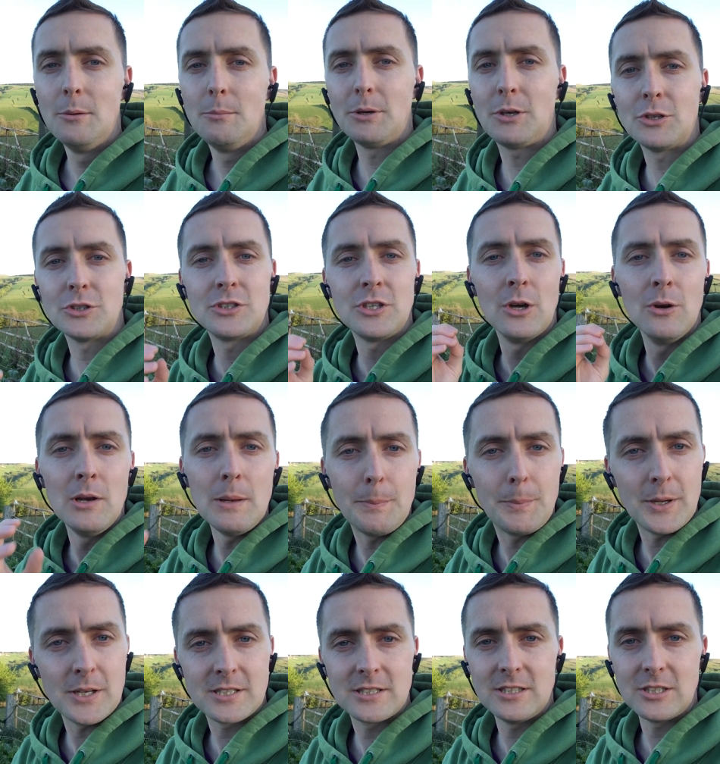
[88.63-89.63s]
because the only
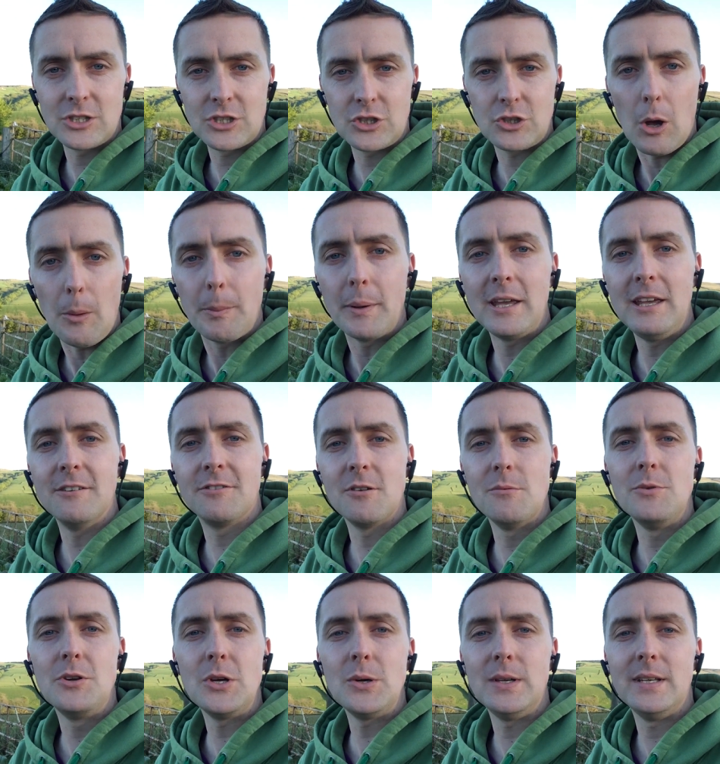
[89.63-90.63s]
person that's stopping you
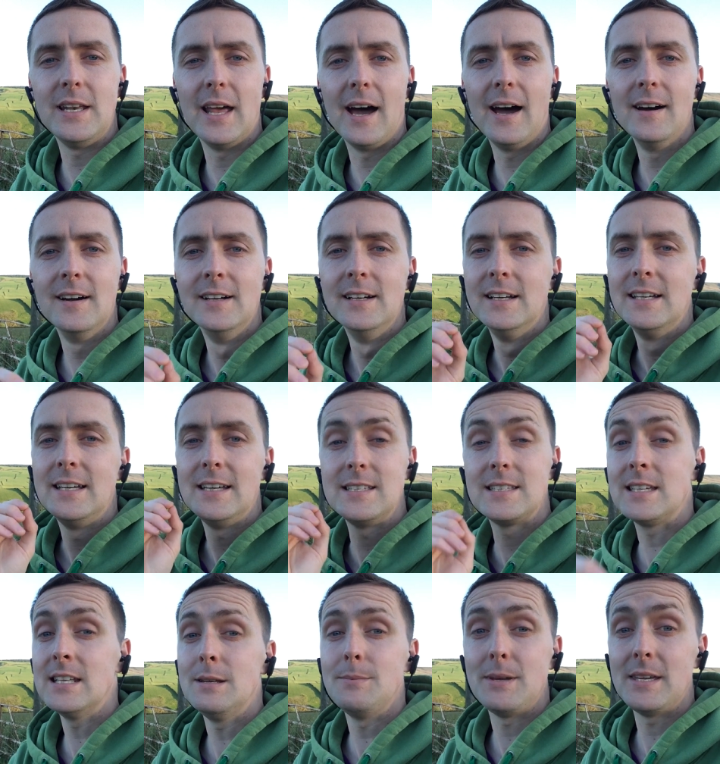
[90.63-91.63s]
from doing that
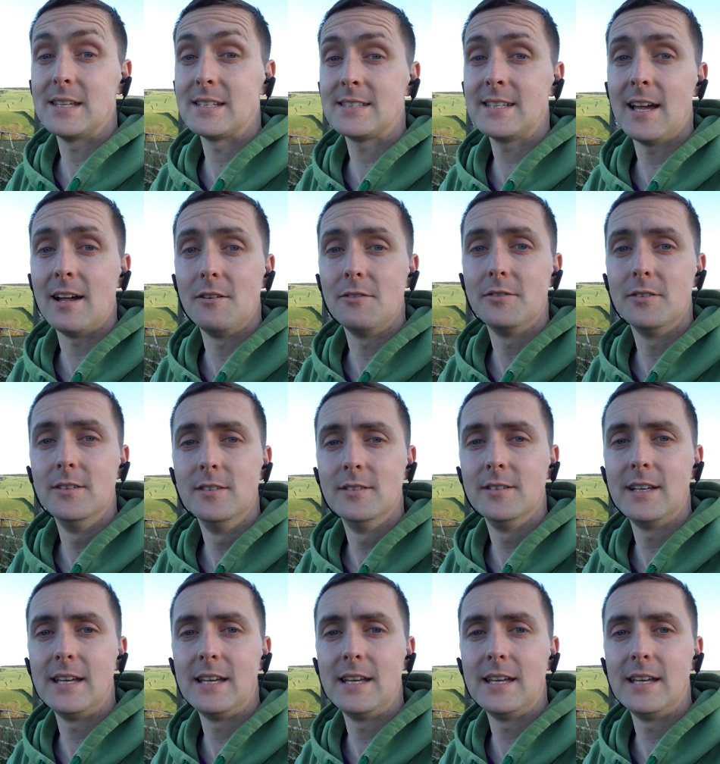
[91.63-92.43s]
is going to be yourself.